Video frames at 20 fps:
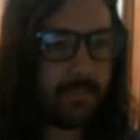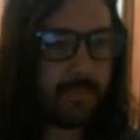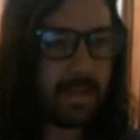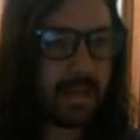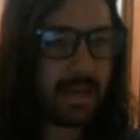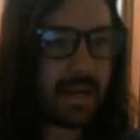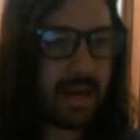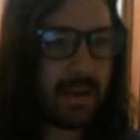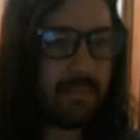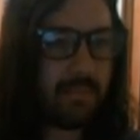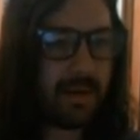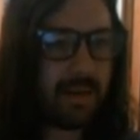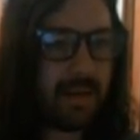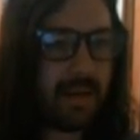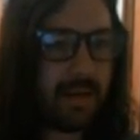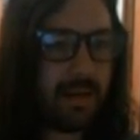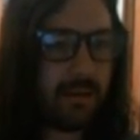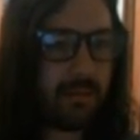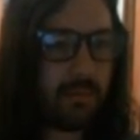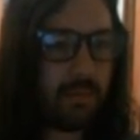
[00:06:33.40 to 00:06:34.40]

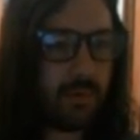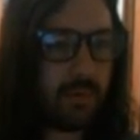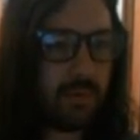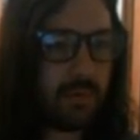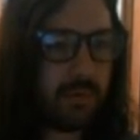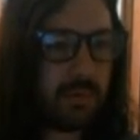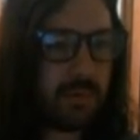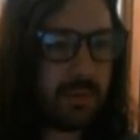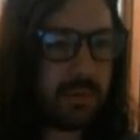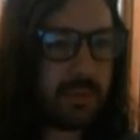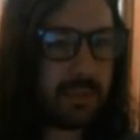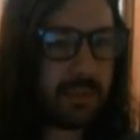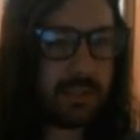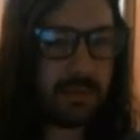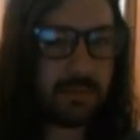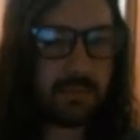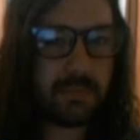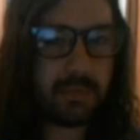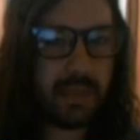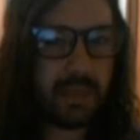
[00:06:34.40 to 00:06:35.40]
camera will
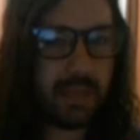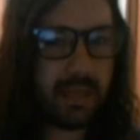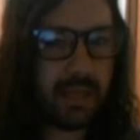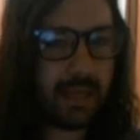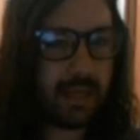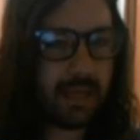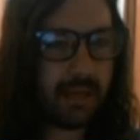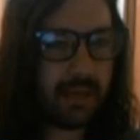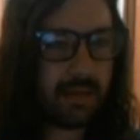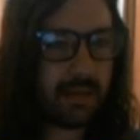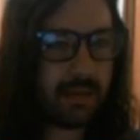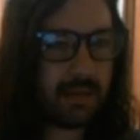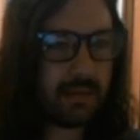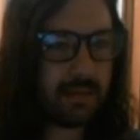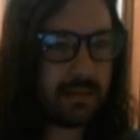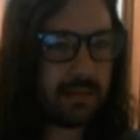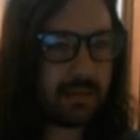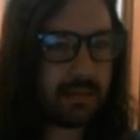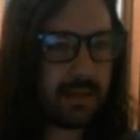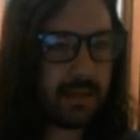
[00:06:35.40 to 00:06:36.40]
display,
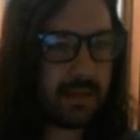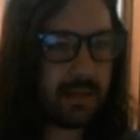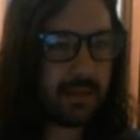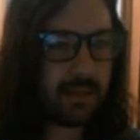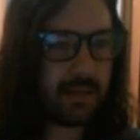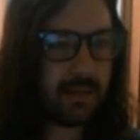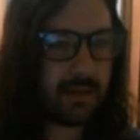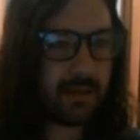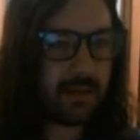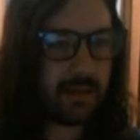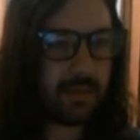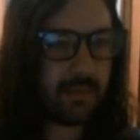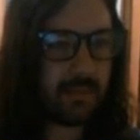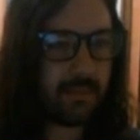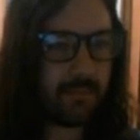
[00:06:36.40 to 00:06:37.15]
let's say,